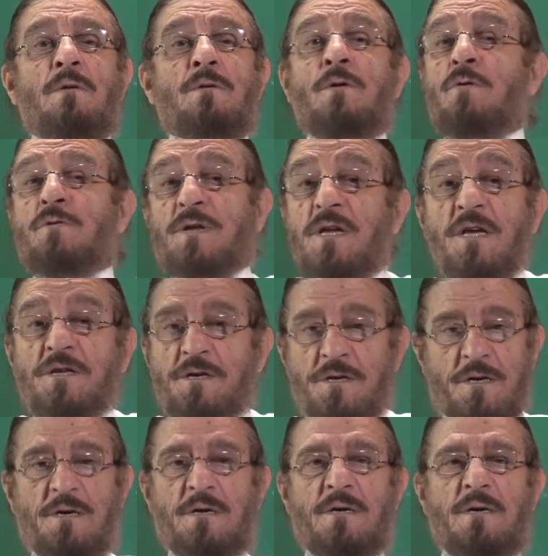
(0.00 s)

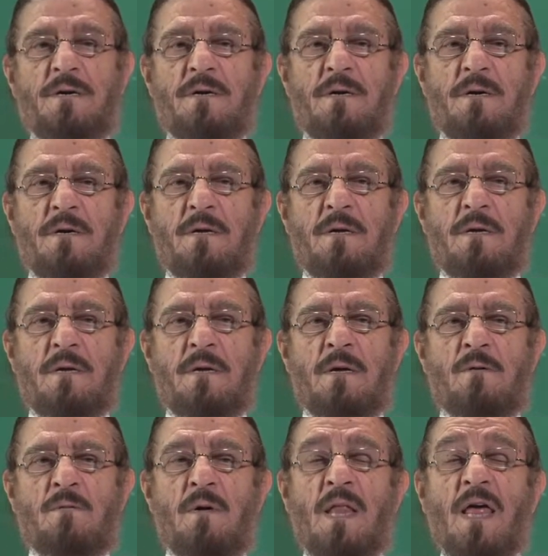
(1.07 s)
creature
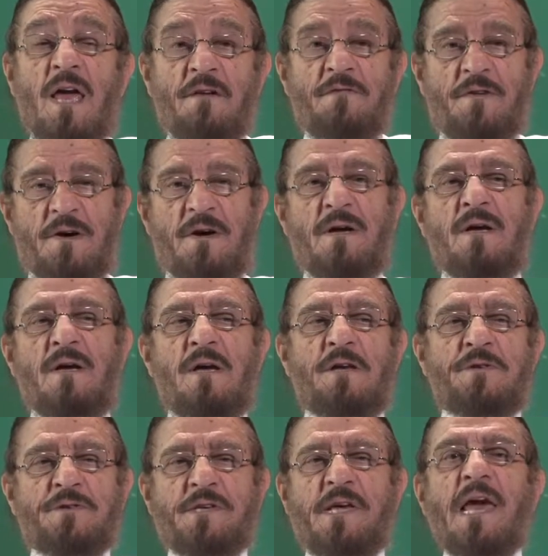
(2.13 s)
will ever
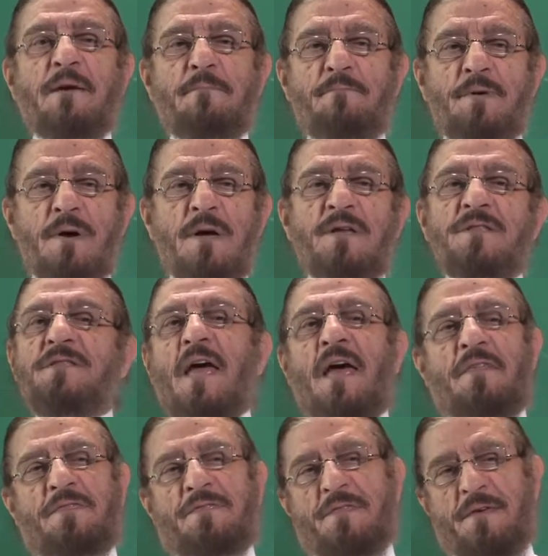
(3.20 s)
escape
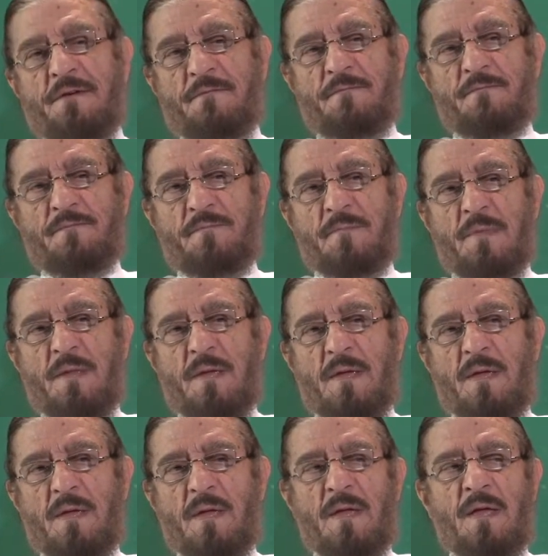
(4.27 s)
death.
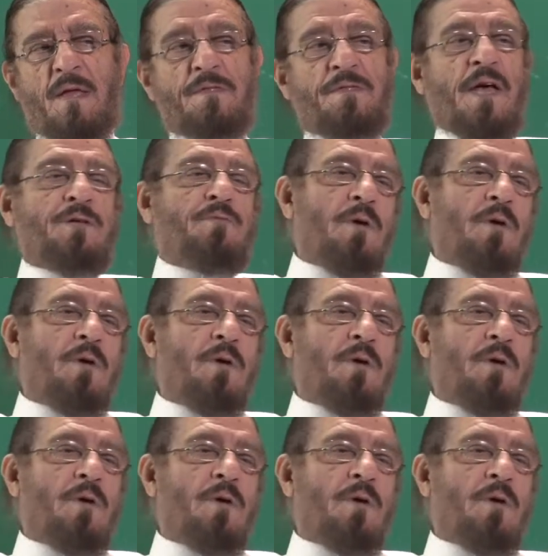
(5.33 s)
That's what